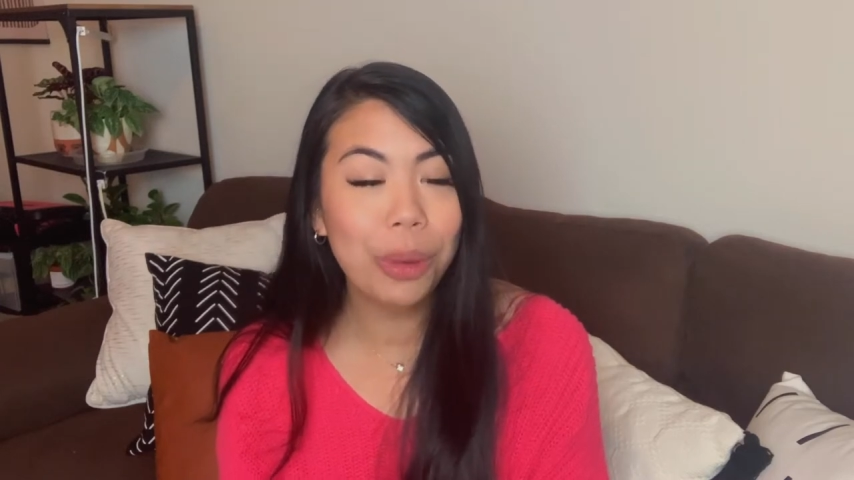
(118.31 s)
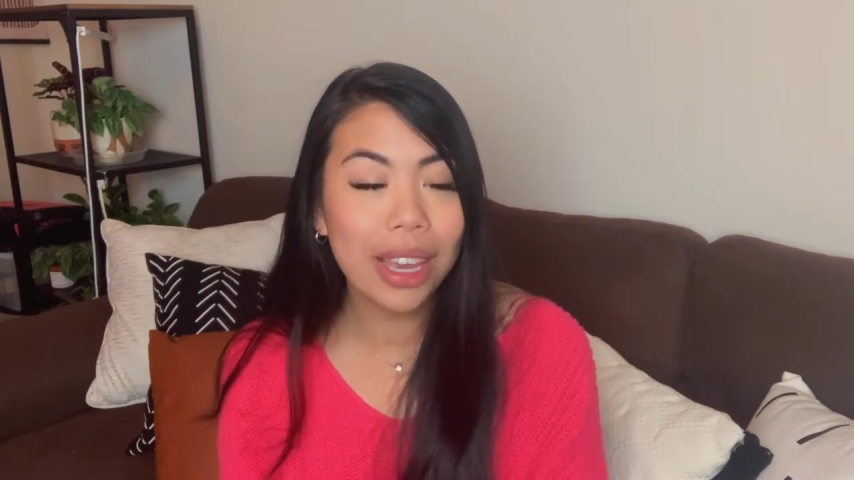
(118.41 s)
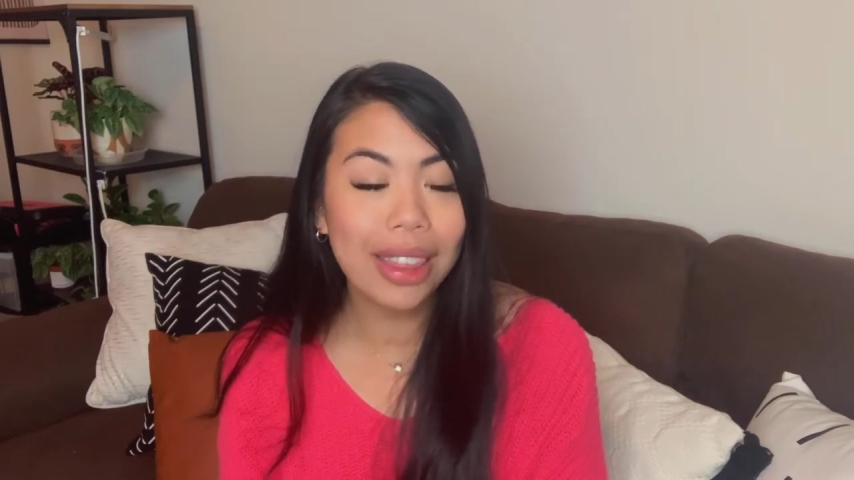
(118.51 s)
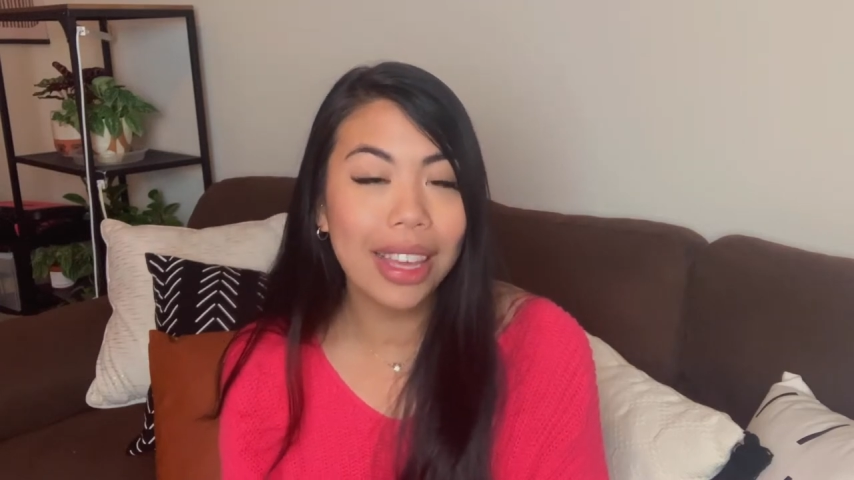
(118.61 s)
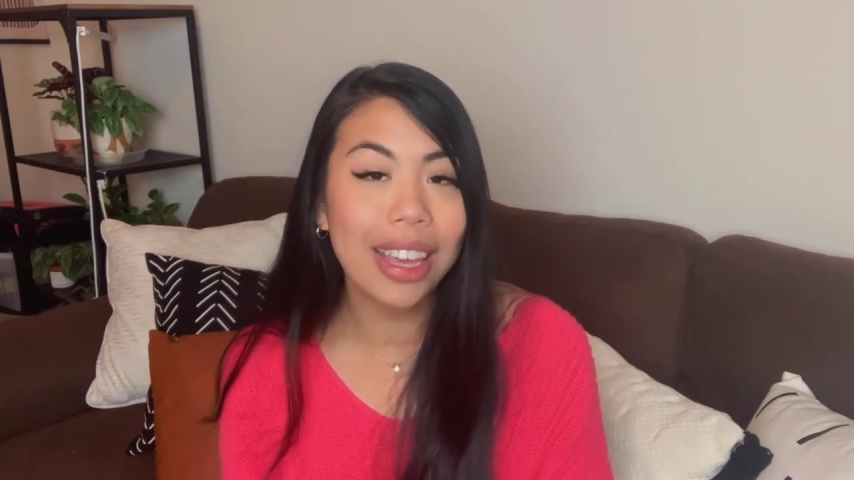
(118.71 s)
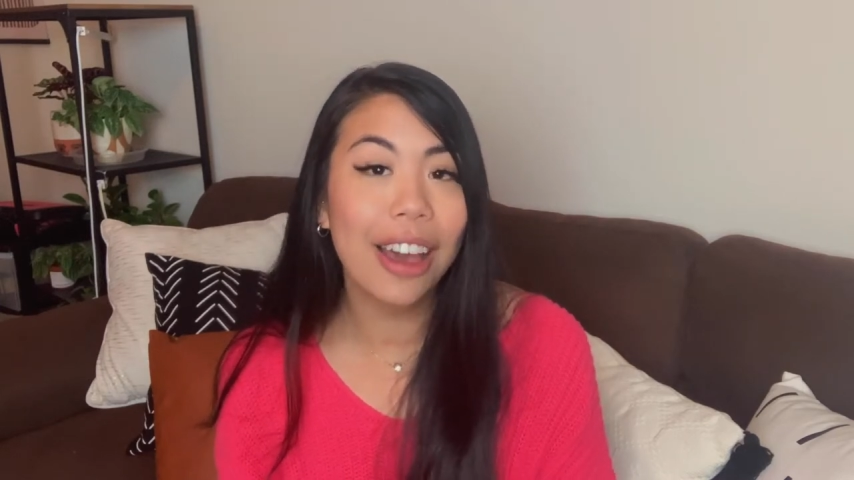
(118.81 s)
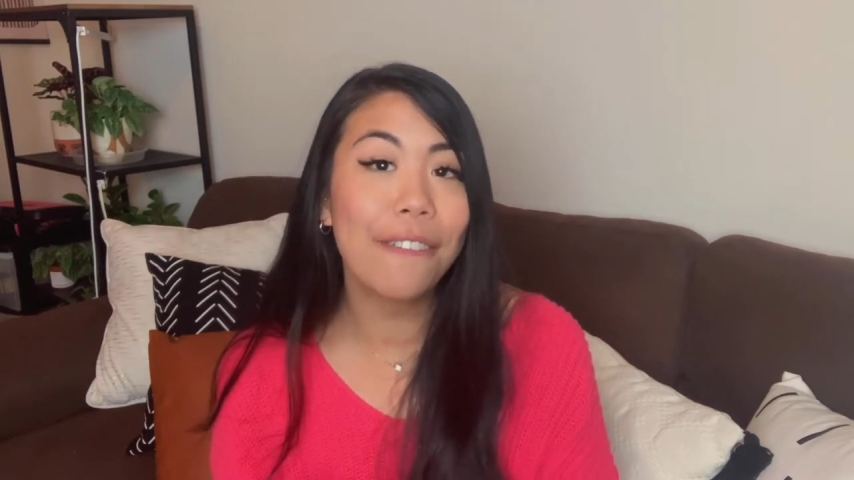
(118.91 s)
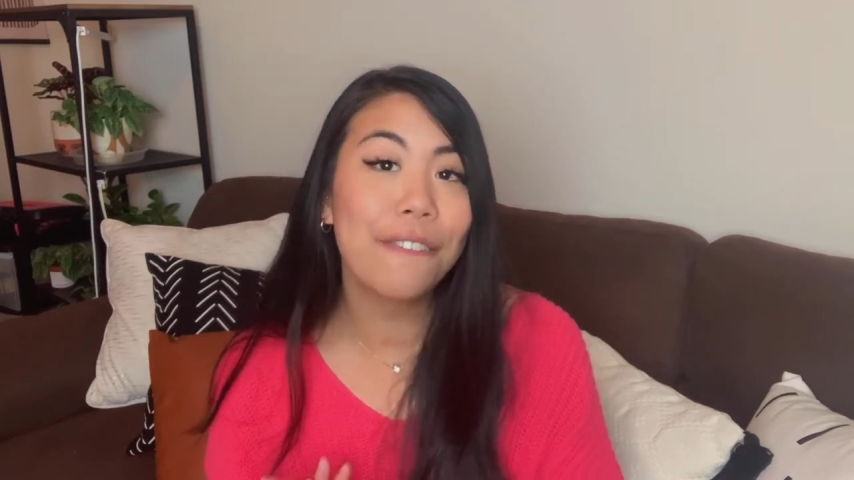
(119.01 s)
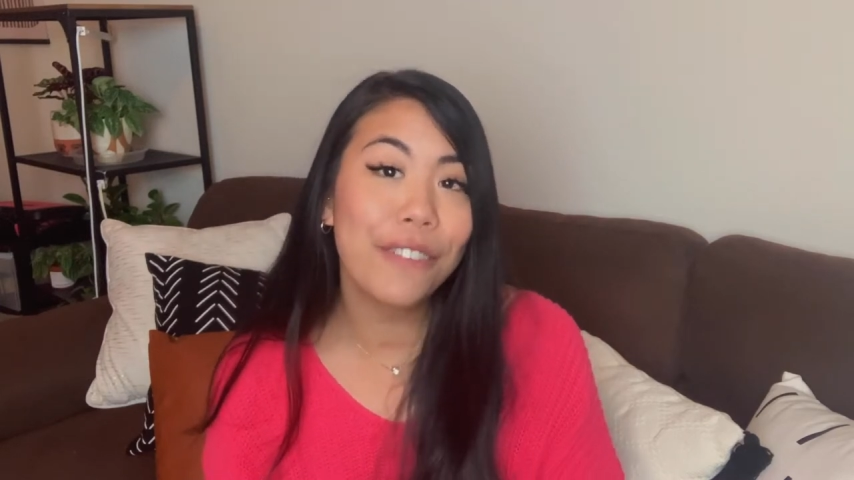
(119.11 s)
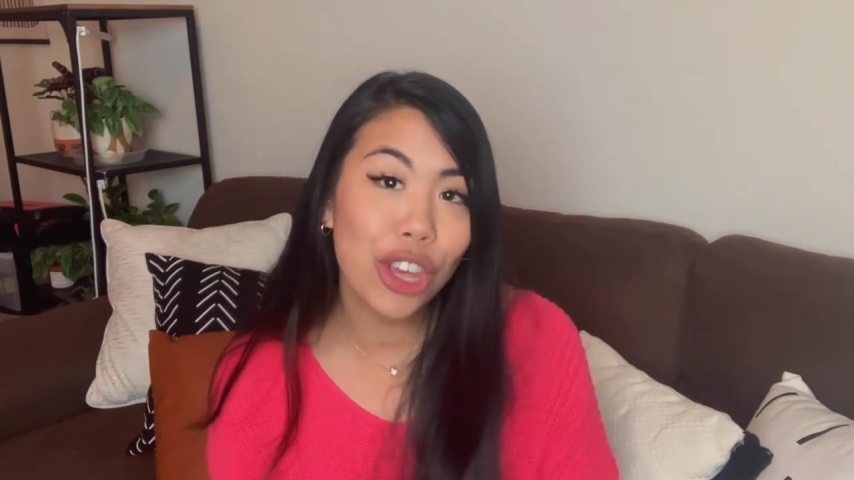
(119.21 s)
be the
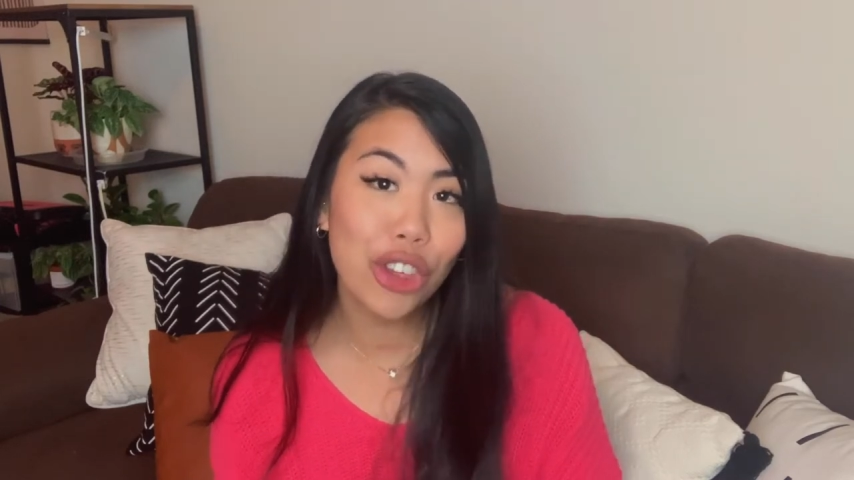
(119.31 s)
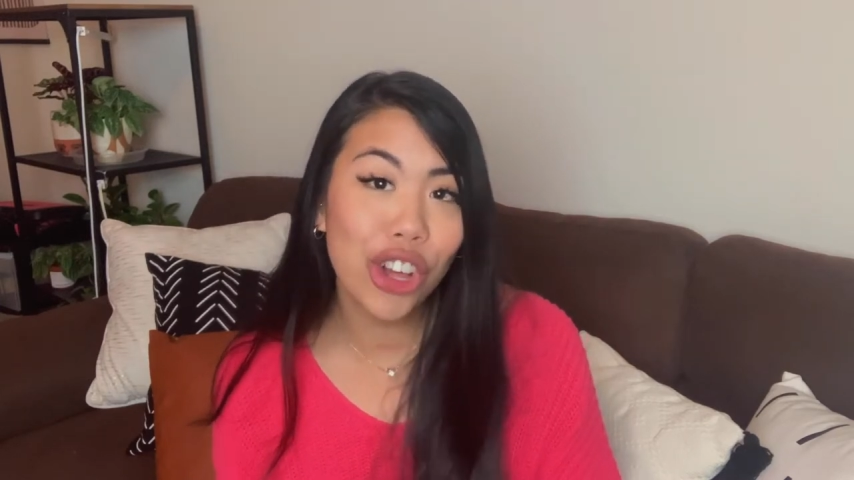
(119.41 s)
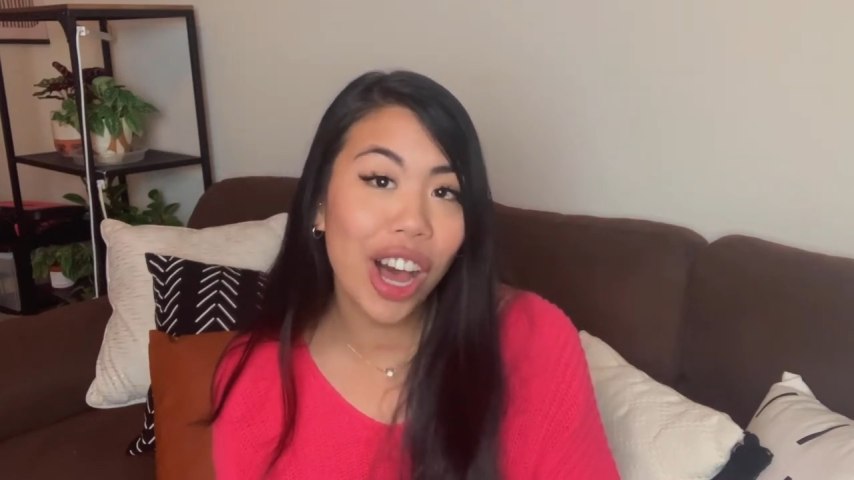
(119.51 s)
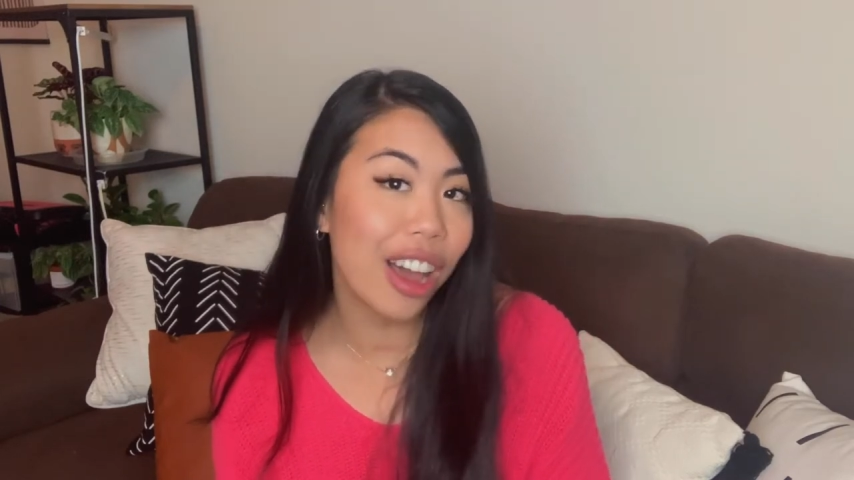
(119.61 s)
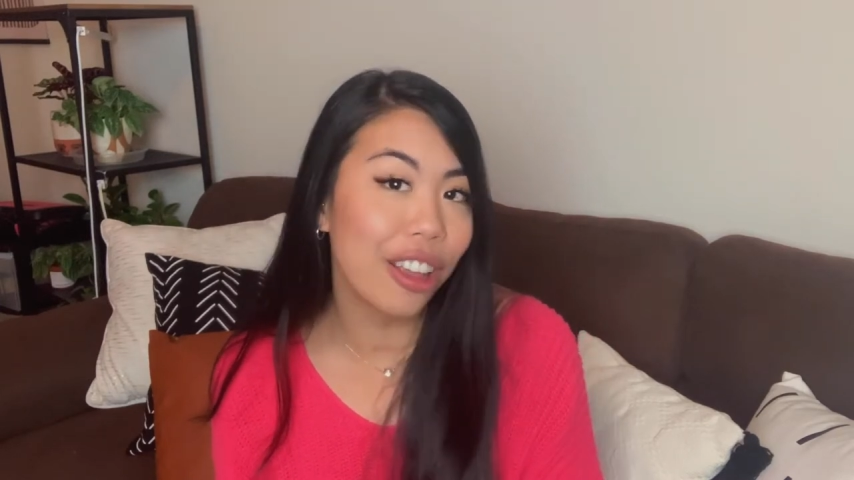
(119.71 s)
official